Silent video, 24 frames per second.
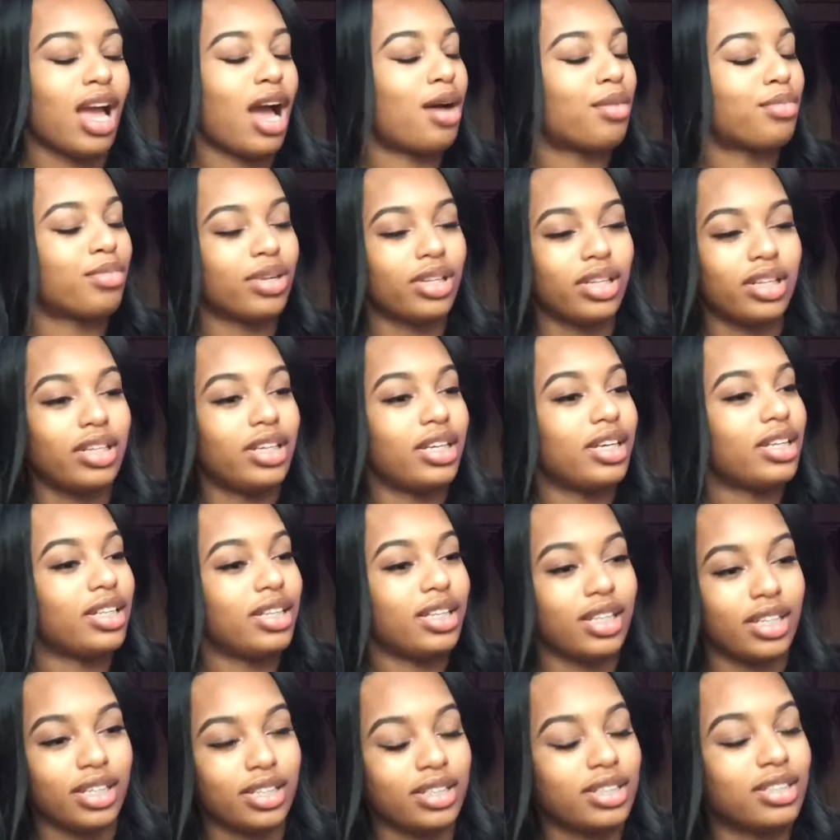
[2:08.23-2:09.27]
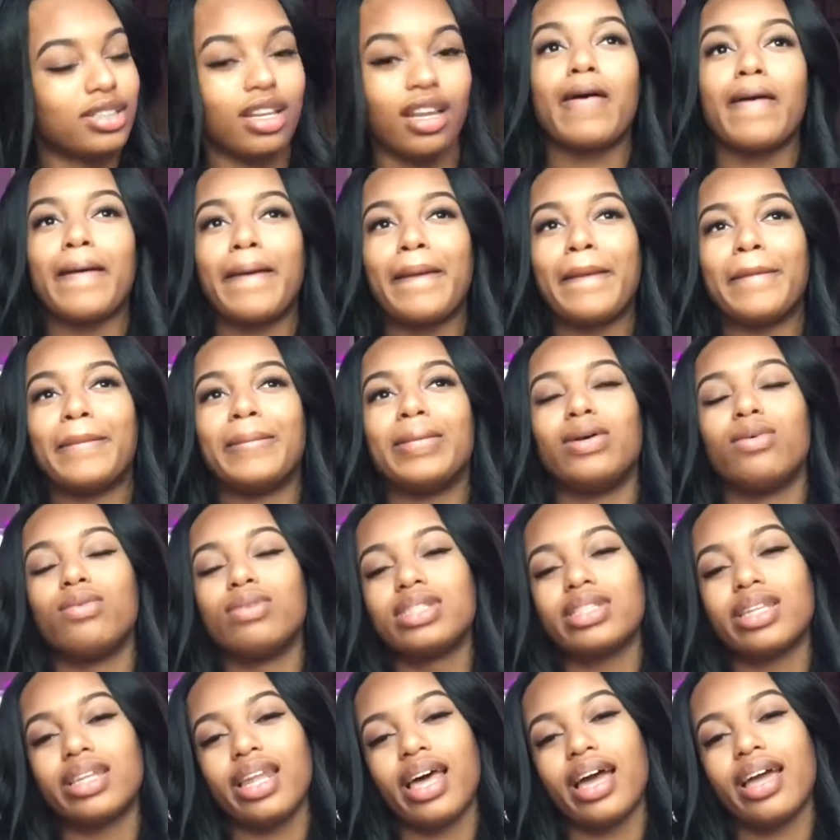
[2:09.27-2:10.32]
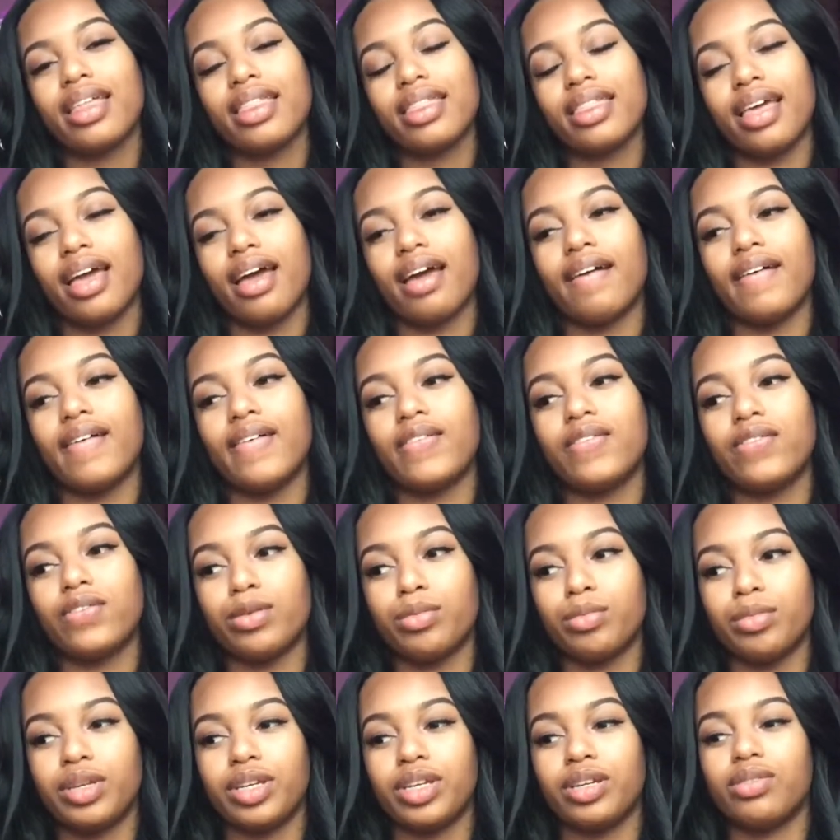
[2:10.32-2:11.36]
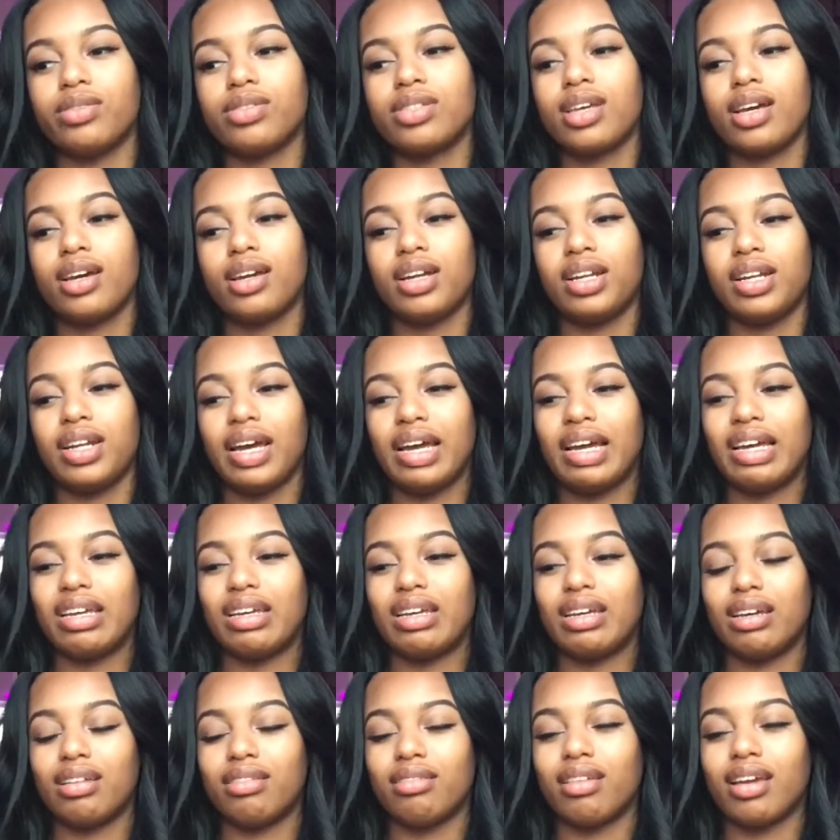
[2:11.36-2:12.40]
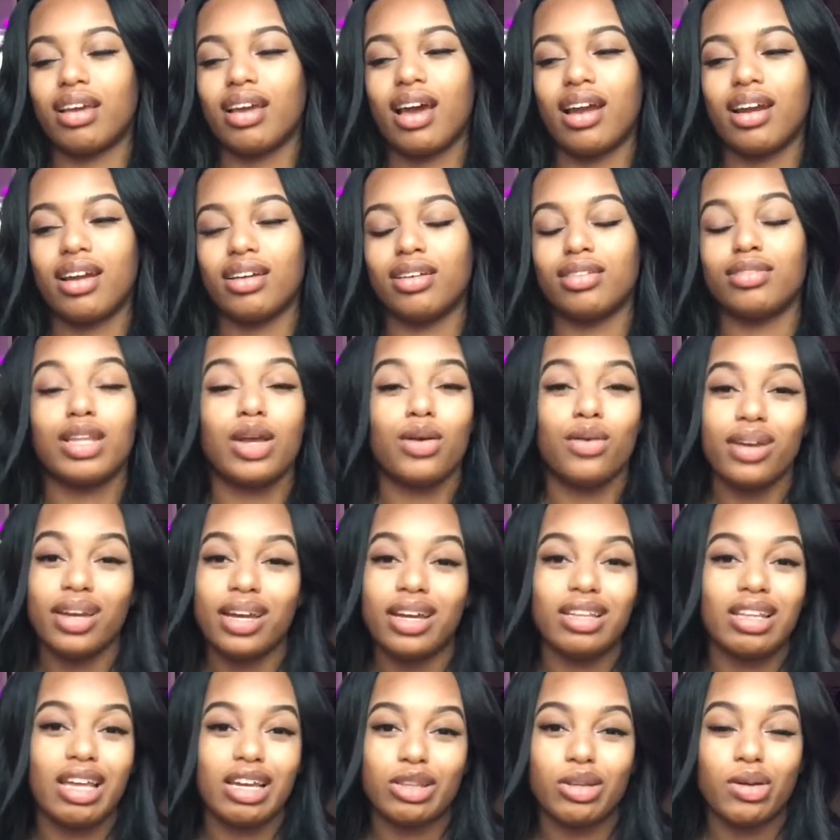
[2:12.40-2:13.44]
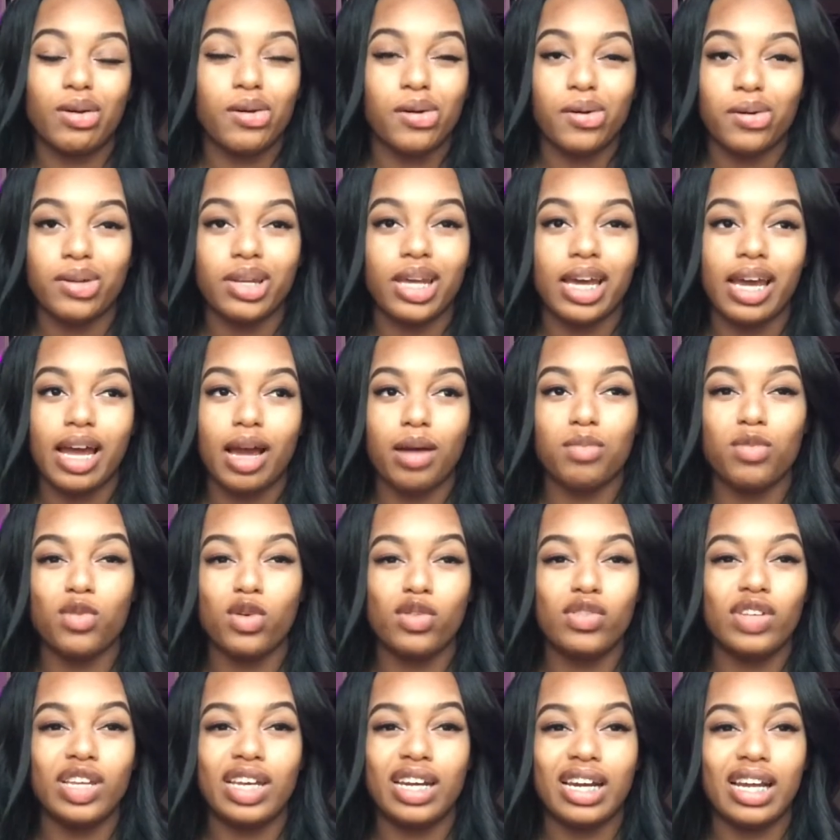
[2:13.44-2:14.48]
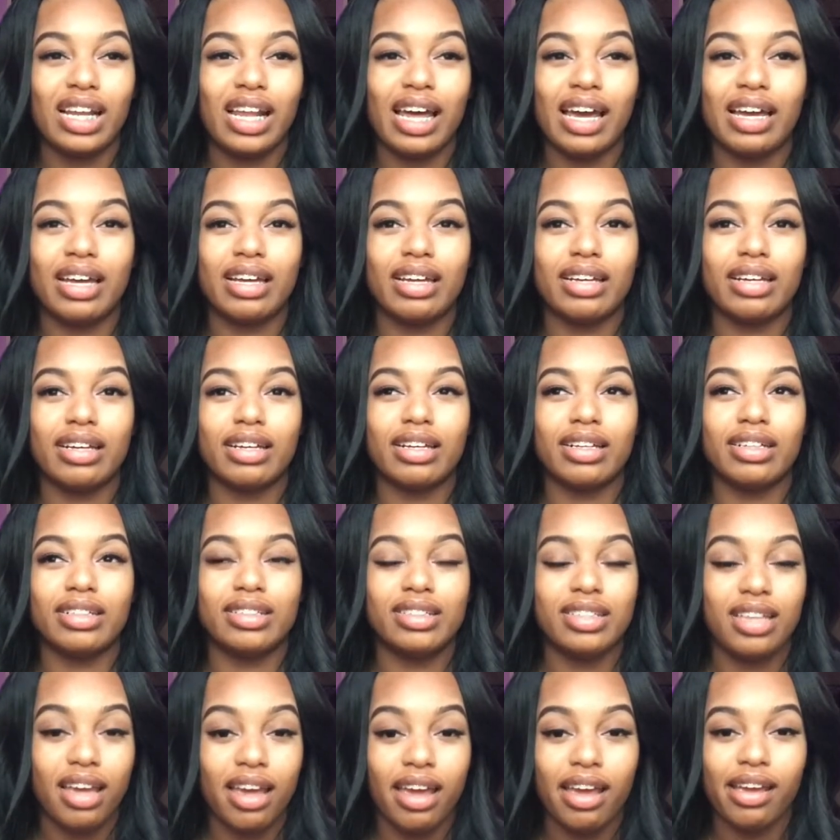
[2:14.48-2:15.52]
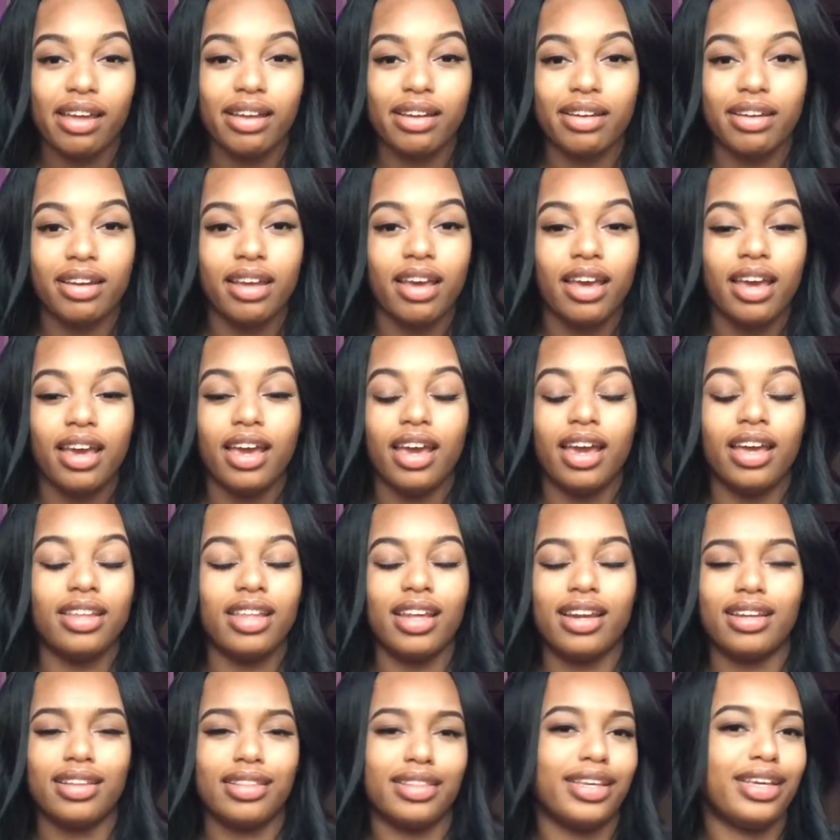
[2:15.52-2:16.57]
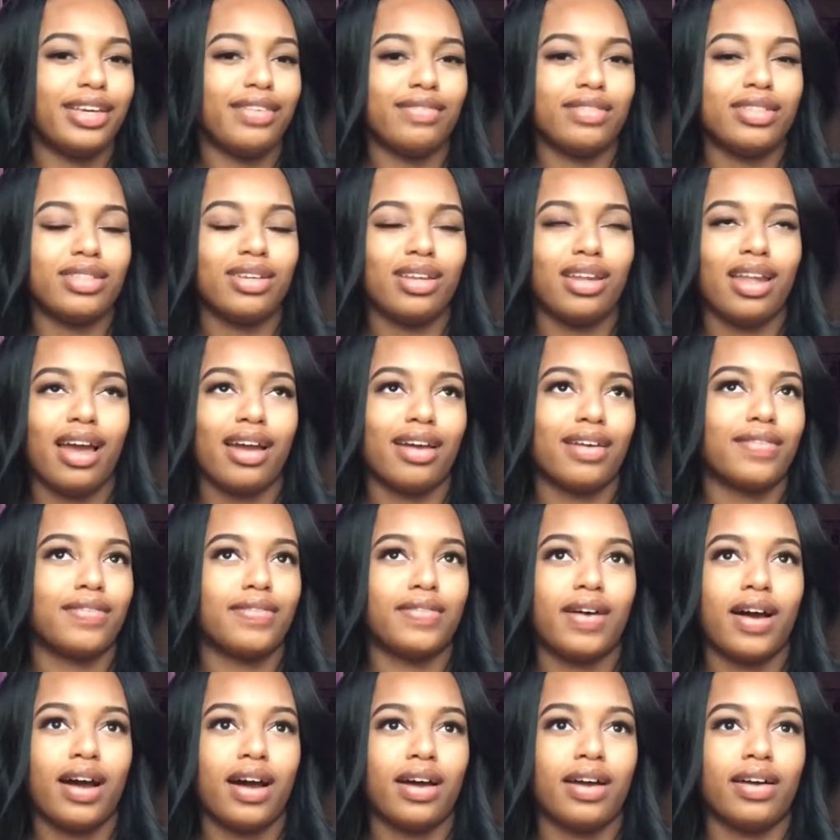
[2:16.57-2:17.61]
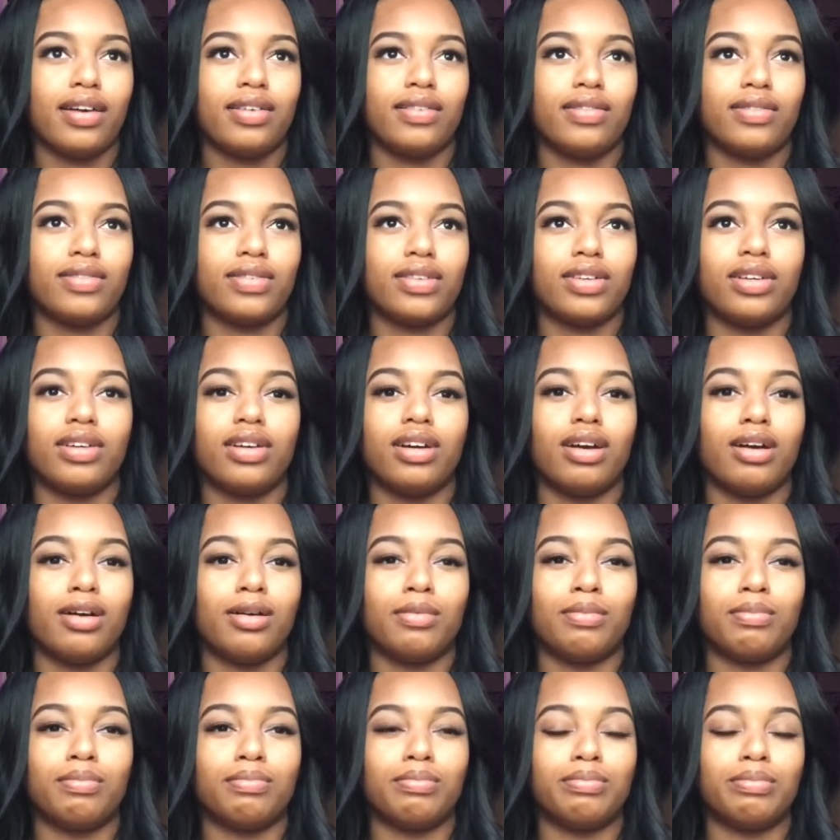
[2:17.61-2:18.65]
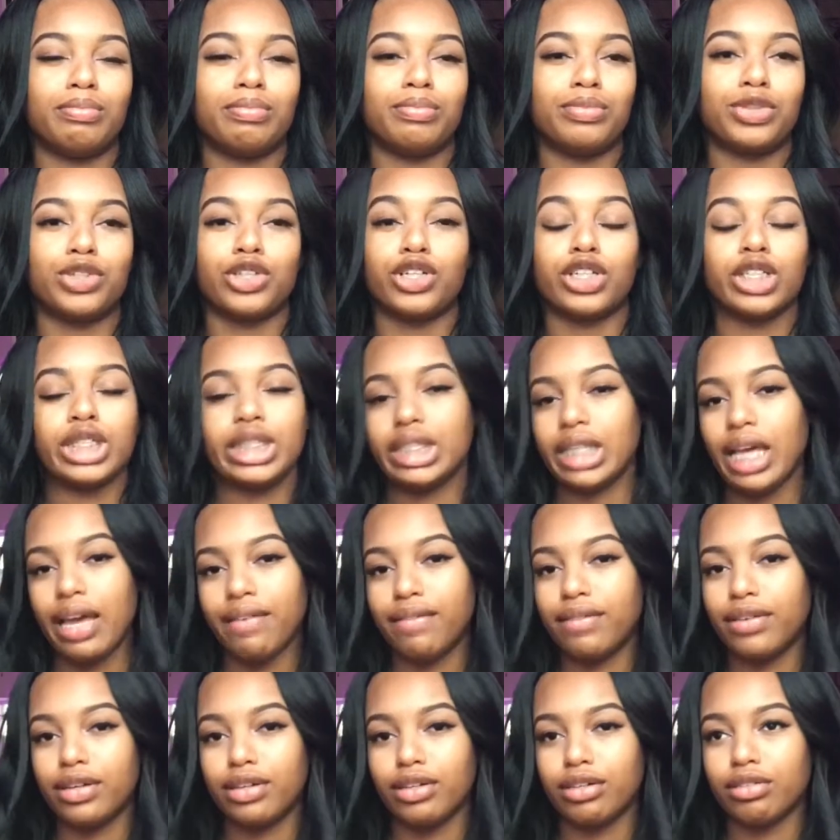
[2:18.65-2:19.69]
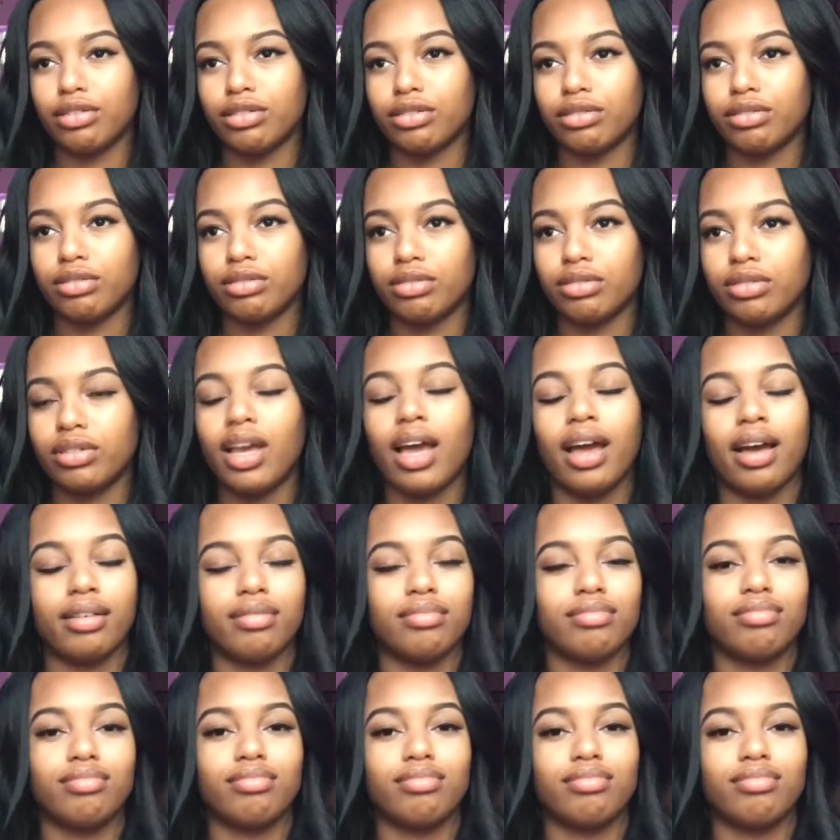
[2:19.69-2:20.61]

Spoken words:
I'm really in this. Okay, it wasn't like that for me. It was kind of like they were here like the whole day. I moved in at like 10, and they didn't leave until like 5 or 7, or yeah,